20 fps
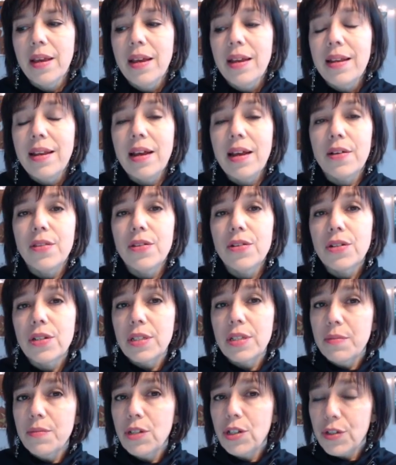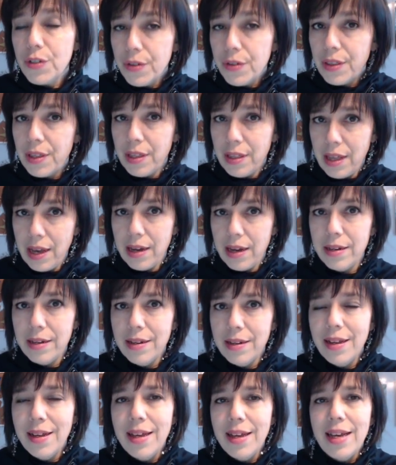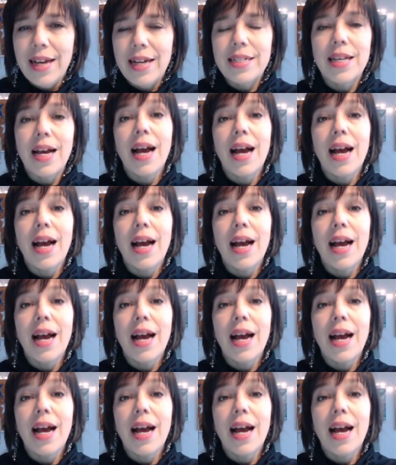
Now, there's some truth in that. As a